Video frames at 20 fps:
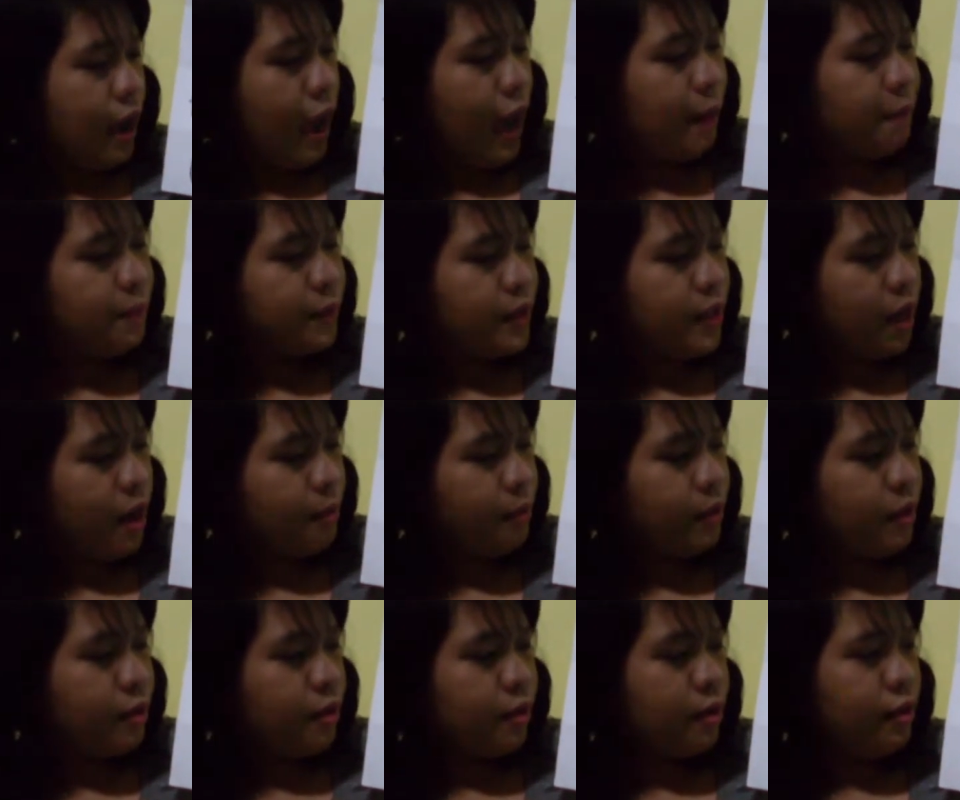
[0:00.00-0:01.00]

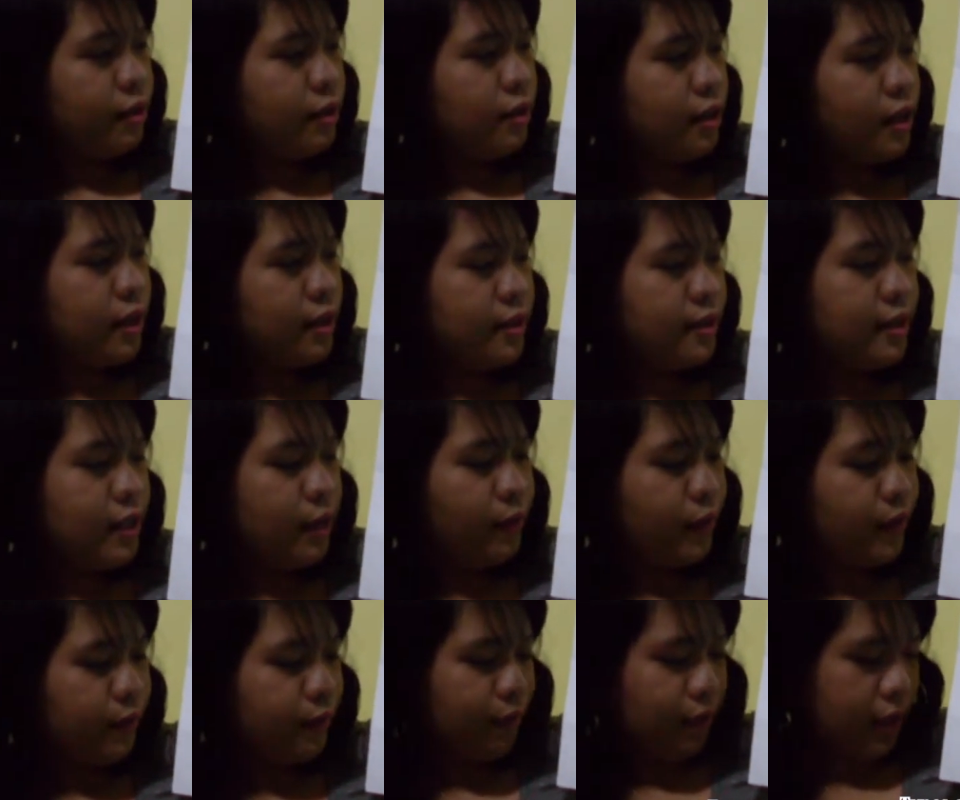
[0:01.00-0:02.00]
Heptameter, 7
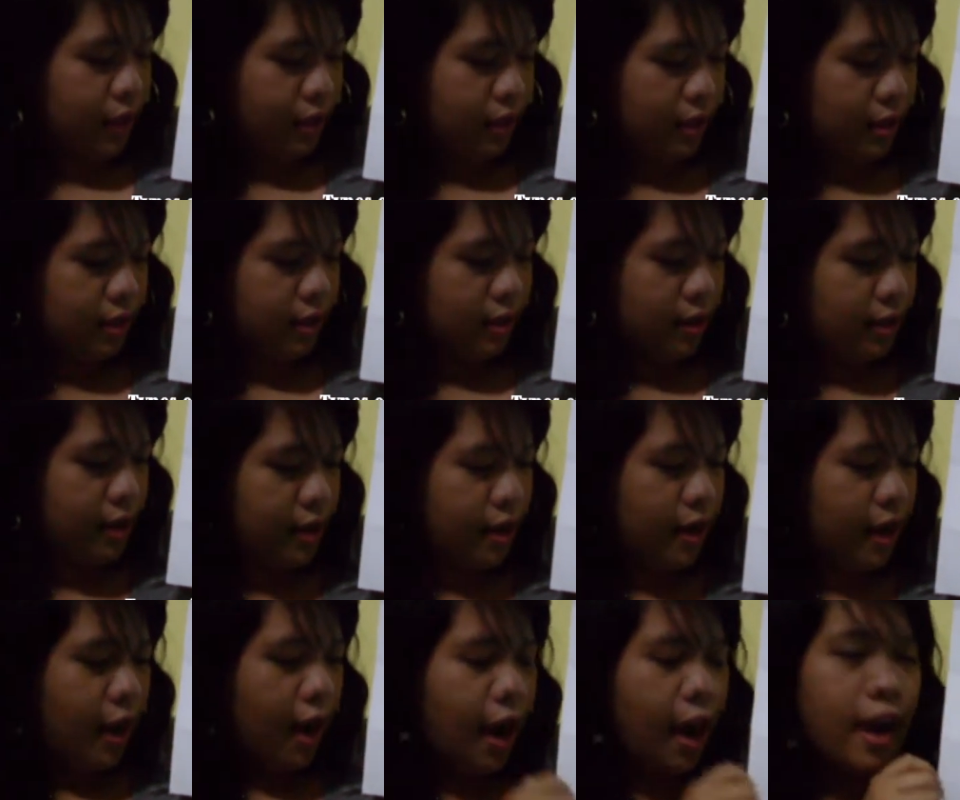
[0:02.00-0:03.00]
feet.
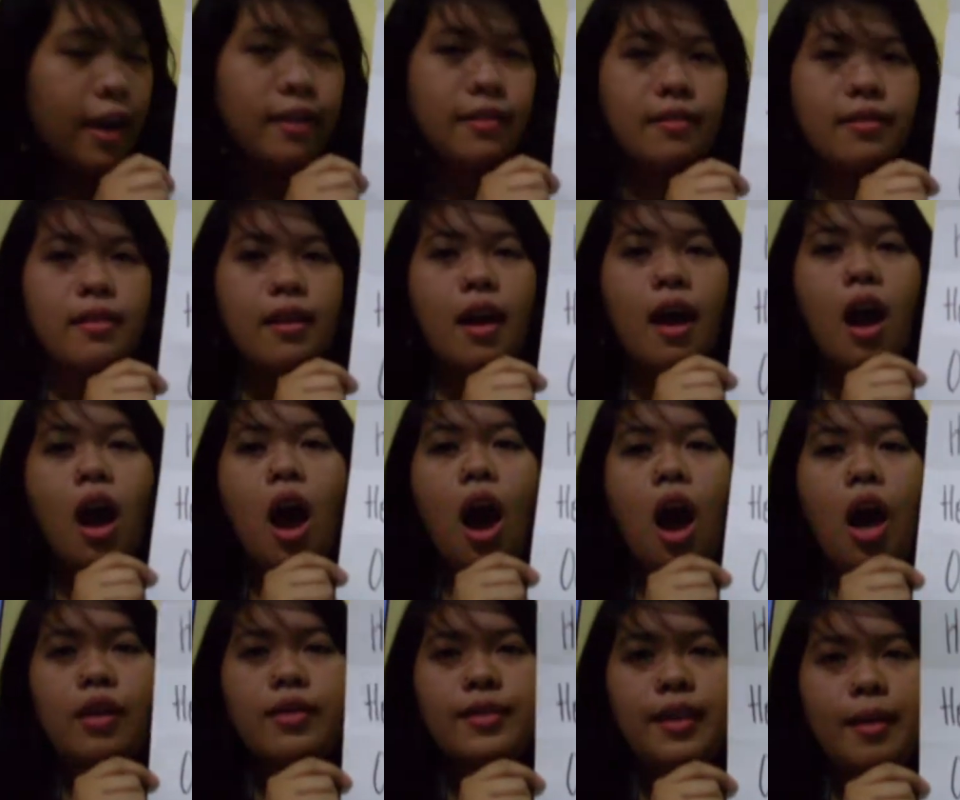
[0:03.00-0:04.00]
And
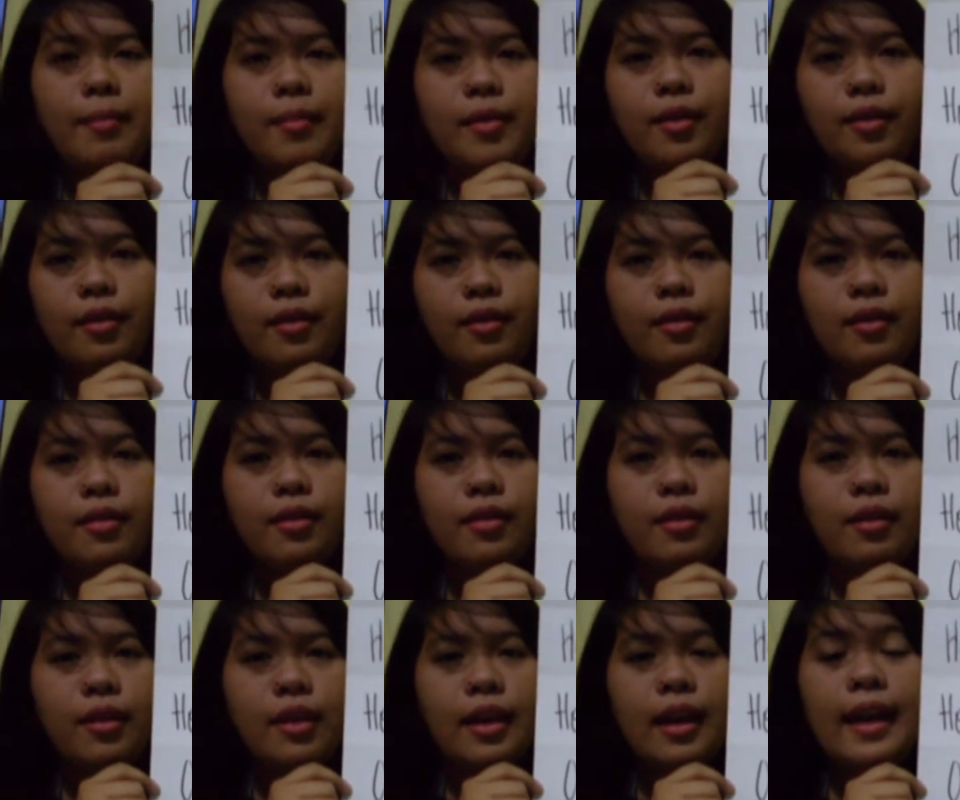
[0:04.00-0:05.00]
octameter,
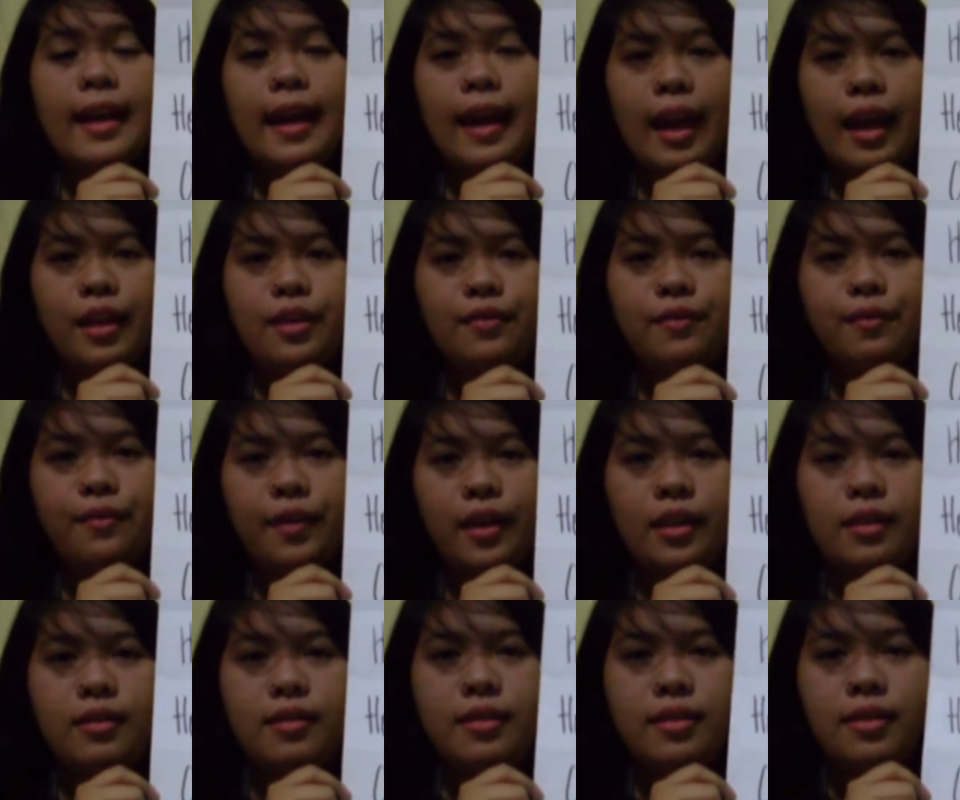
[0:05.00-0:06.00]
8
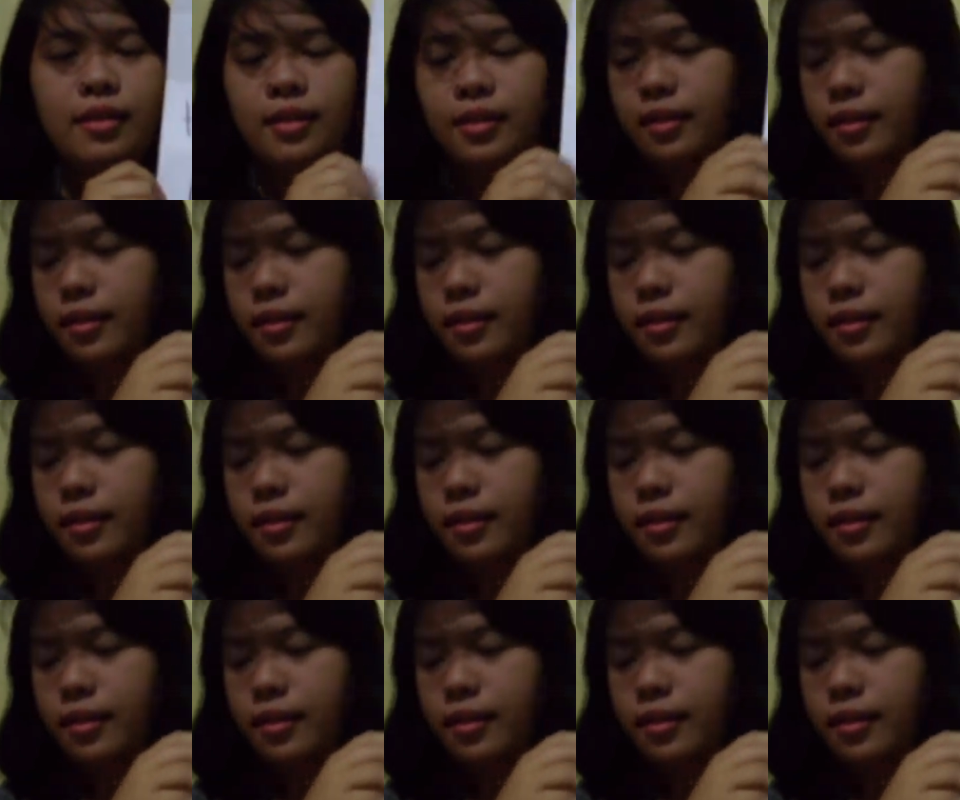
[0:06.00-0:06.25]
feet.